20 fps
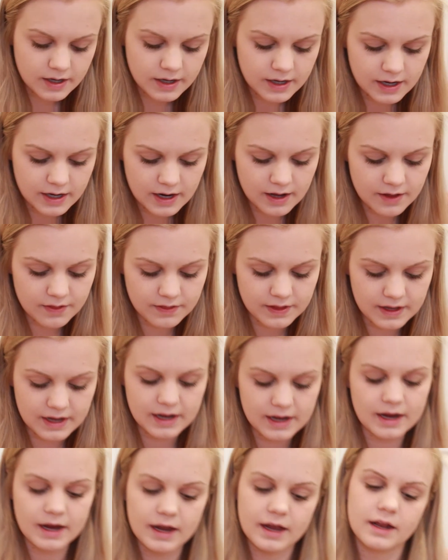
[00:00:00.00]
And
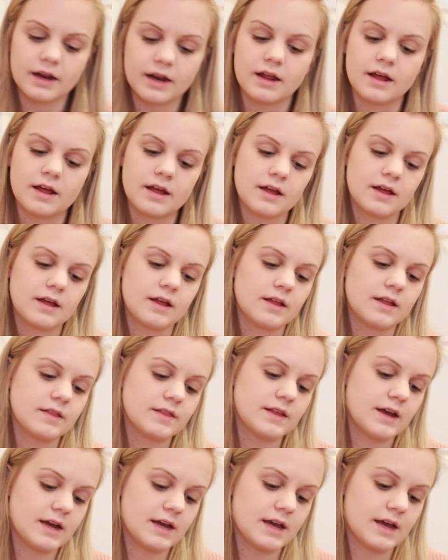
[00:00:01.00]
then
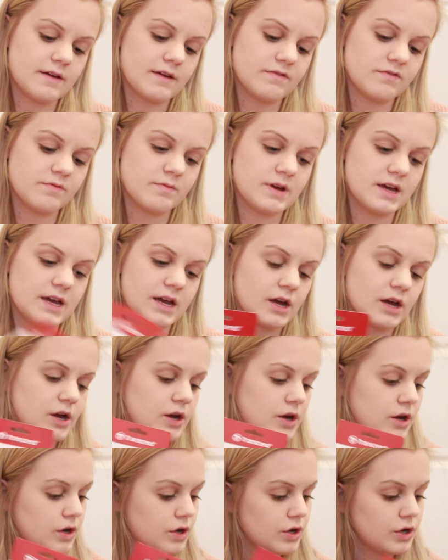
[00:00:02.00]
they gave me
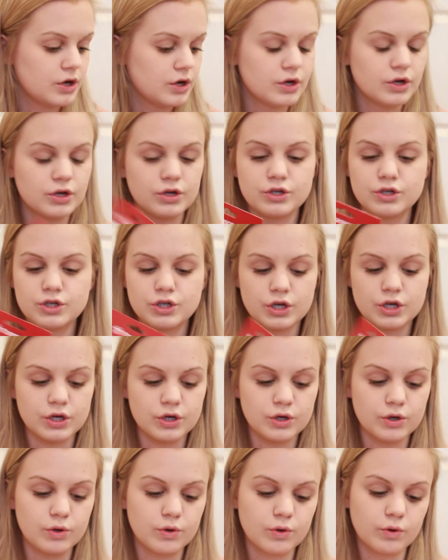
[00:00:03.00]

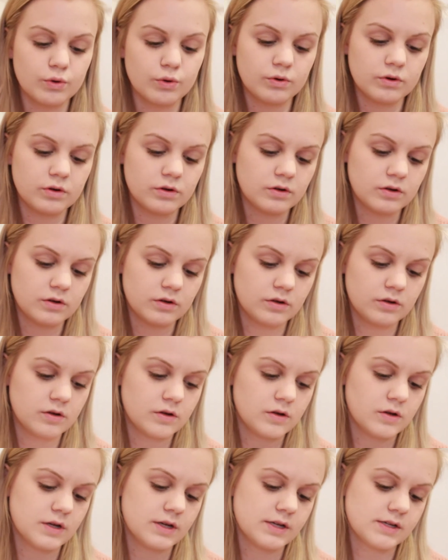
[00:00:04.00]
two
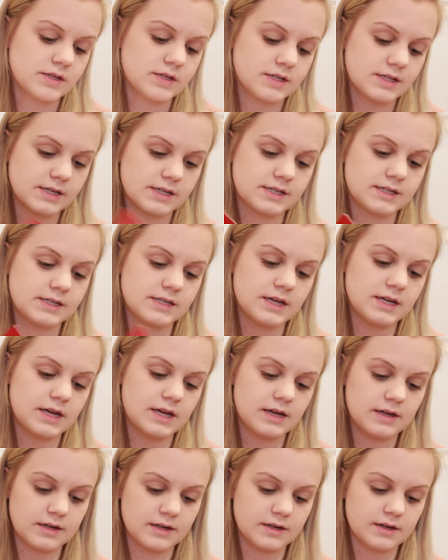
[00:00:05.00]

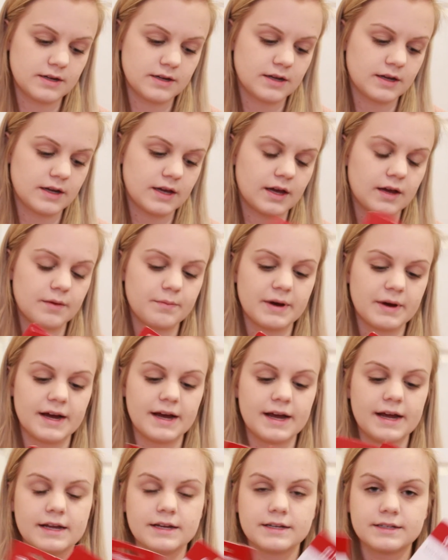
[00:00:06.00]
16
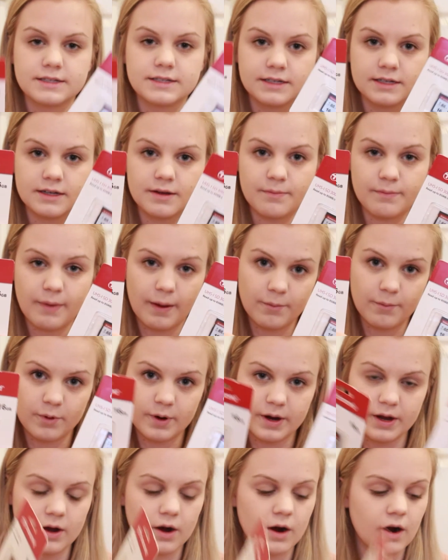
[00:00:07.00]
gigabyte
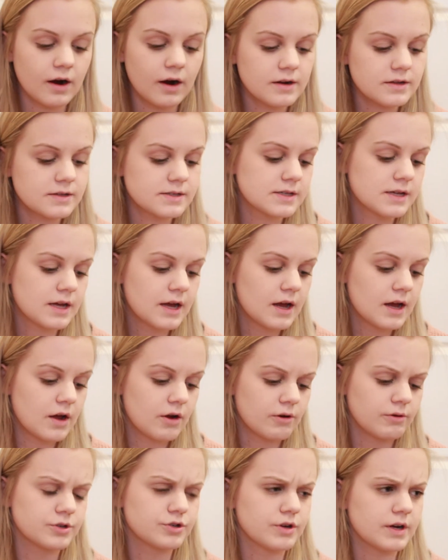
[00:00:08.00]
memory cards,
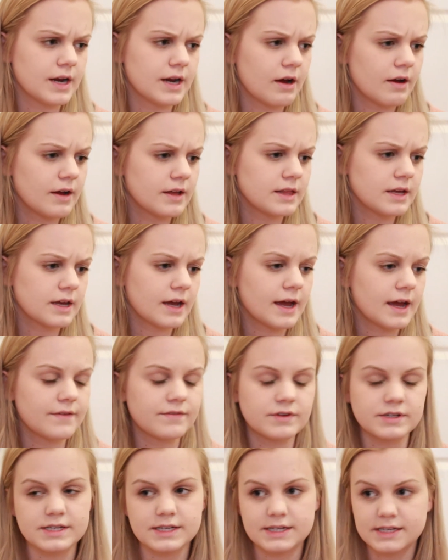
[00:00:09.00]
which right now I think I have
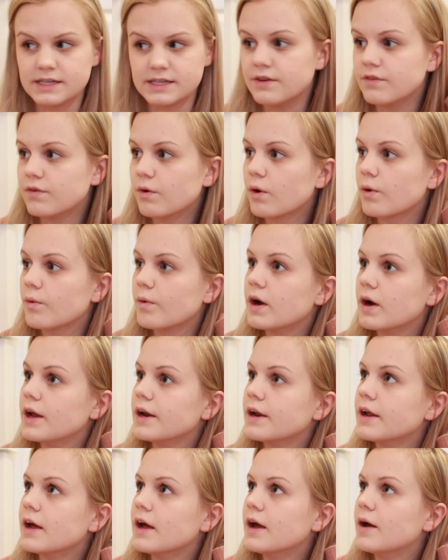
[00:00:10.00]
a 64
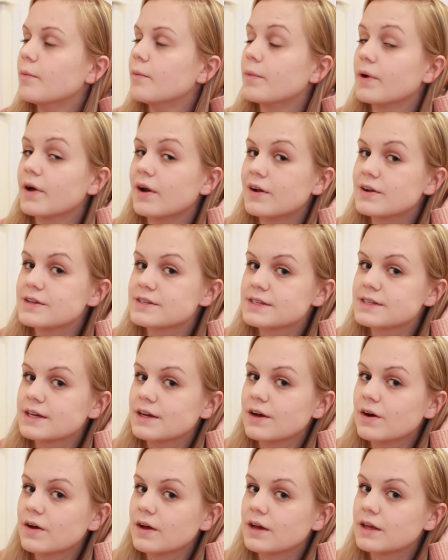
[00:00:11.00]
one, but honestly
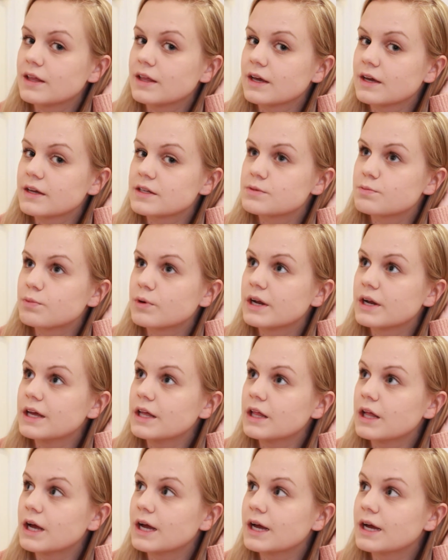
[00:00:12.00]
y'all, I think it's pretty,
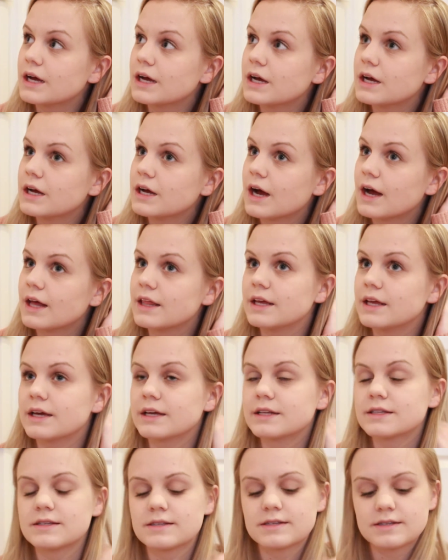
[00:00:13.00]
like, I think
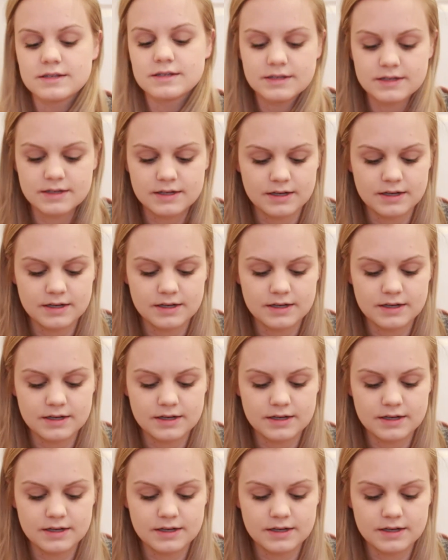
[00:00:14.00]
it's,